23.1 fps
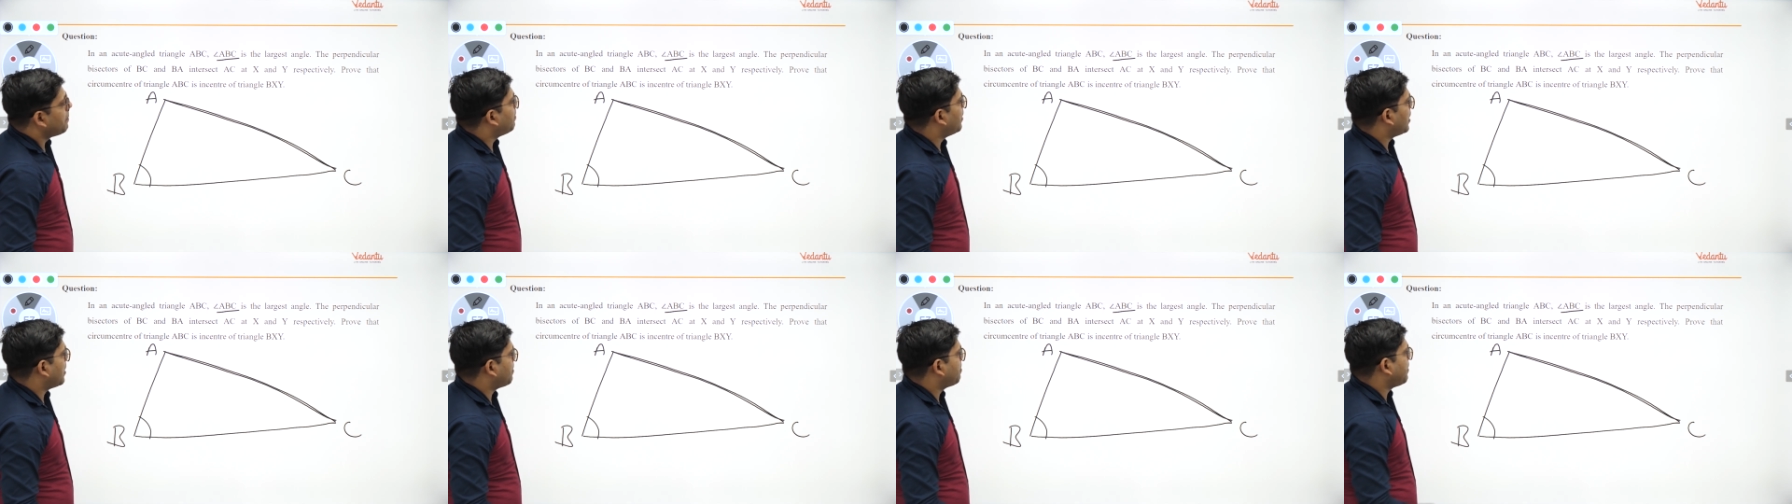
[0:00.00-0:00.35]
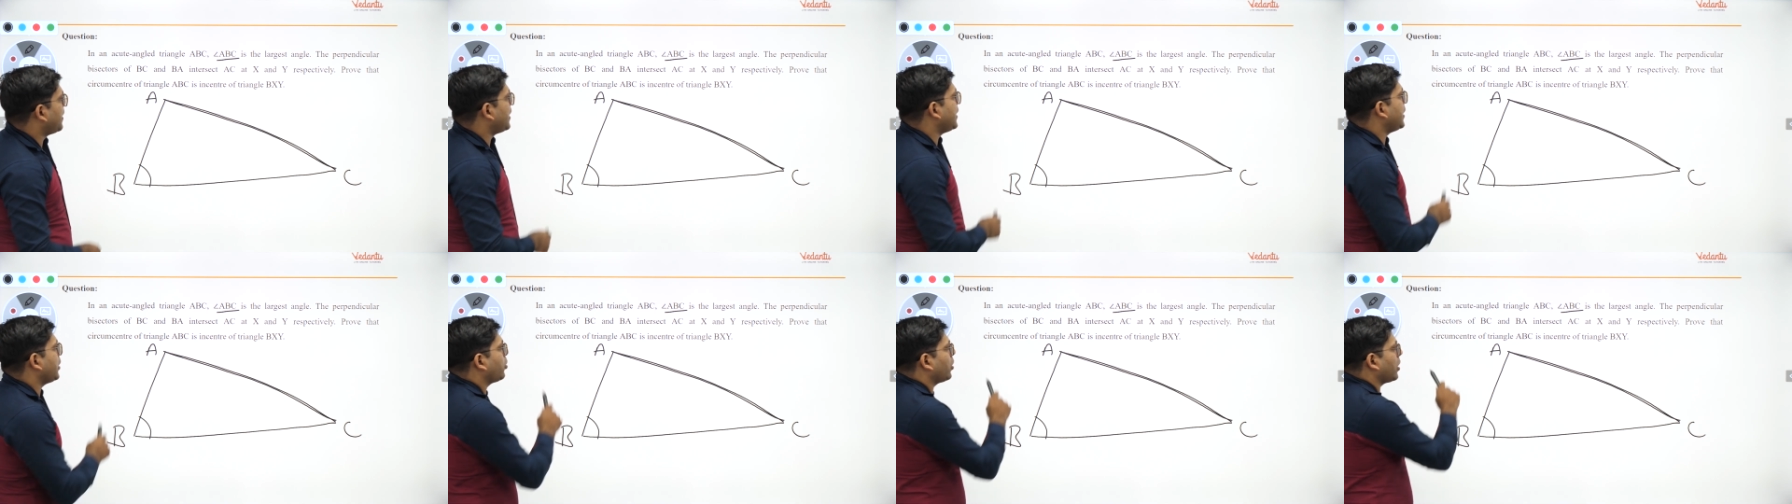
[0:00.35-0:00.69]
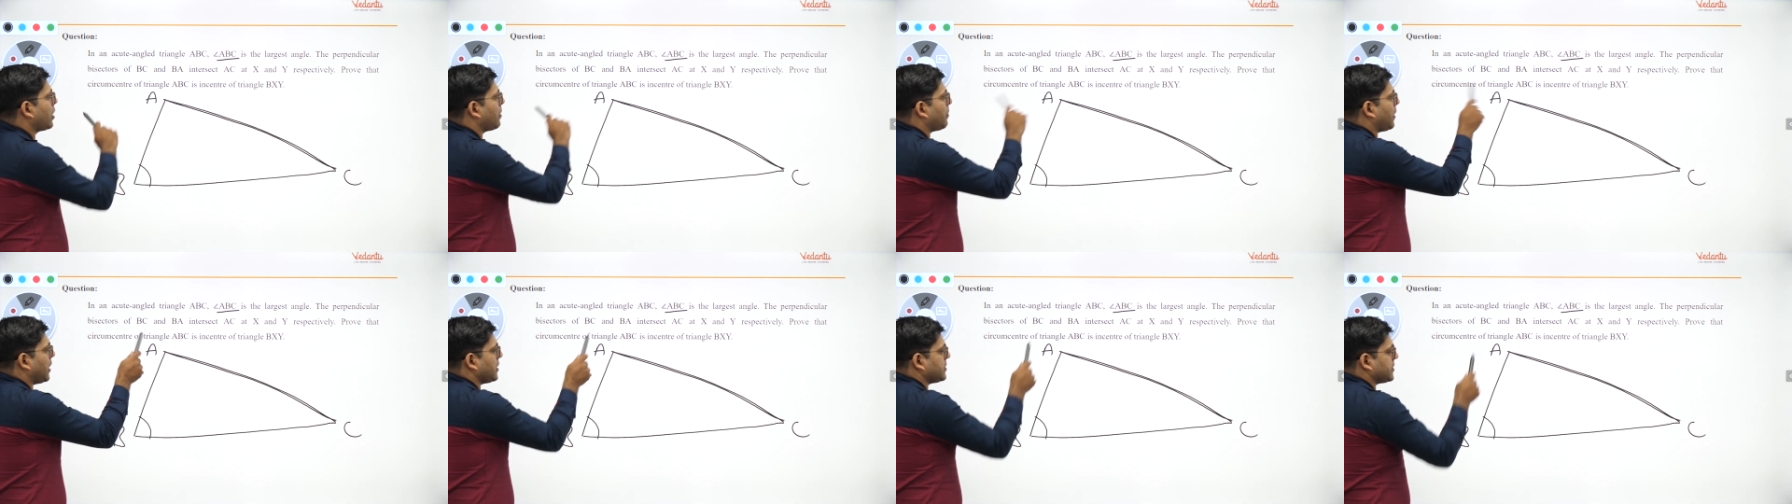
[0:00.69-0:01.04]

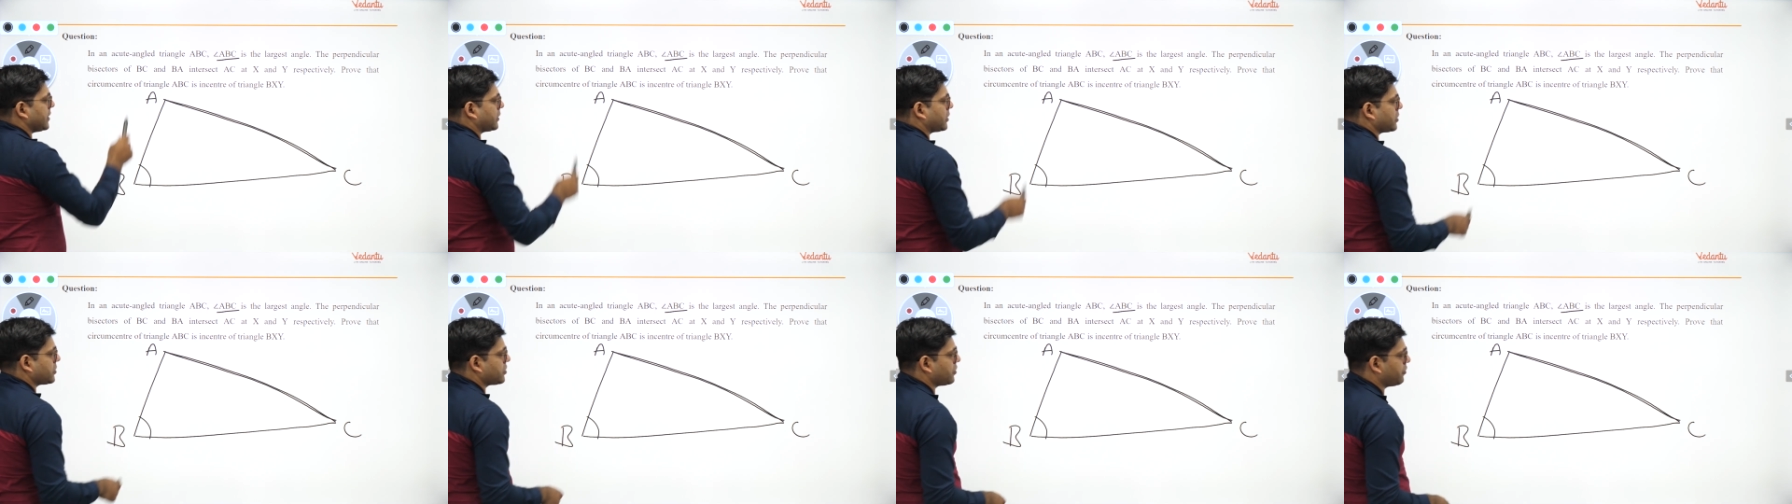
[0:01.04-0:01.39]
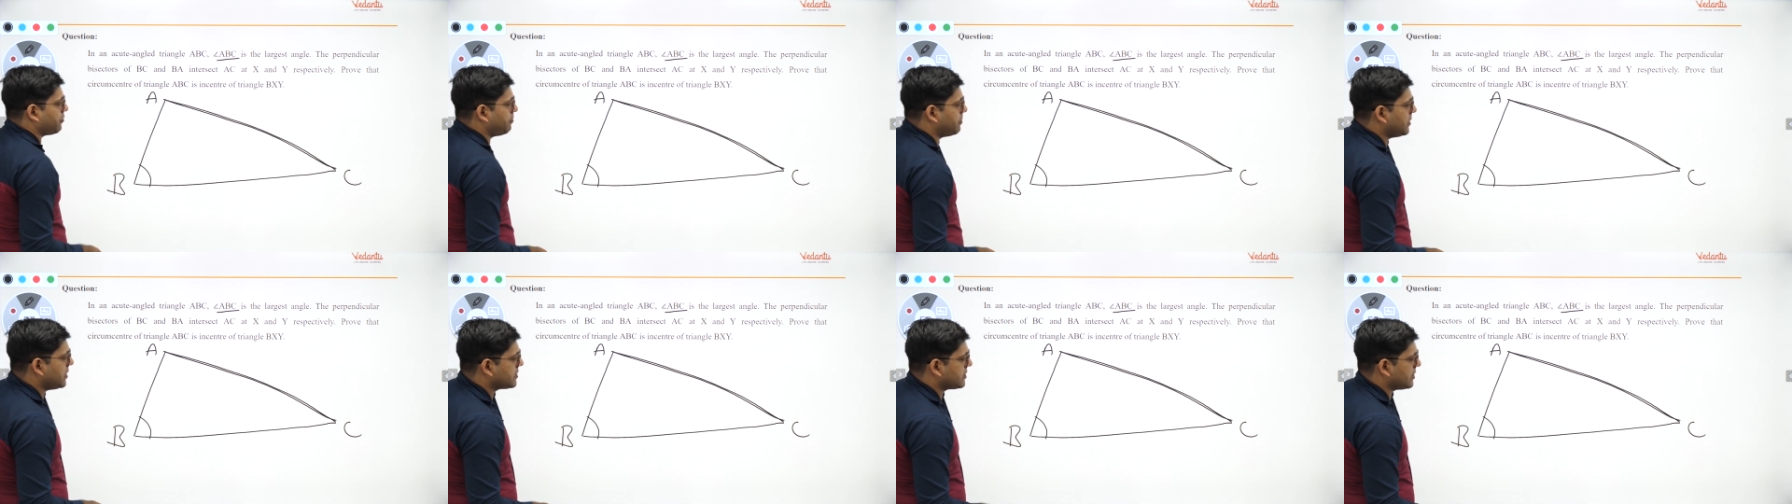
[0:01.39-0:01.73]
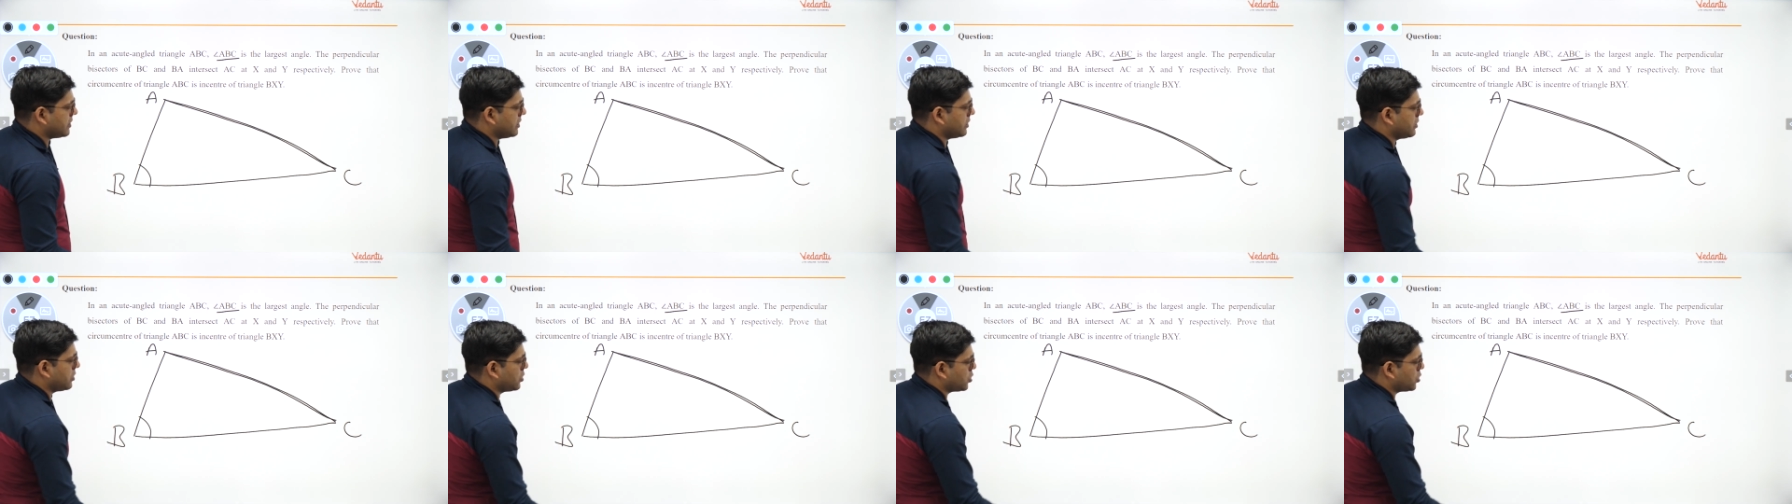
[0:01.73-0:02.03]
perpendicular bisectors of BC.